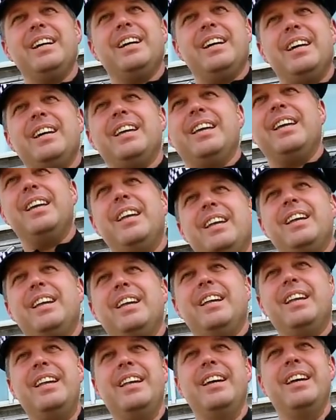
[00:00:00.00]
you identify
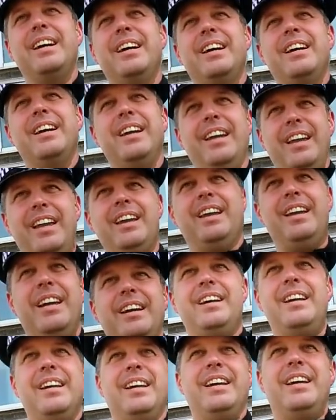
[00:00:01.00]
yourself. That's your
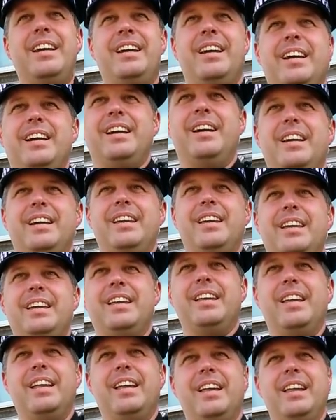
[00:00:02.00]
policy, so identify
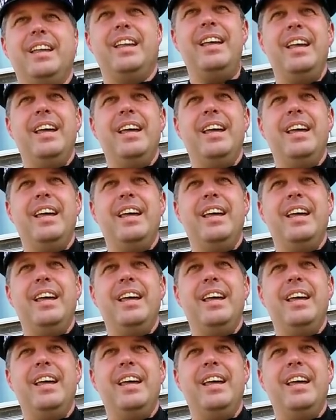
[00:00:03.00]
yourself.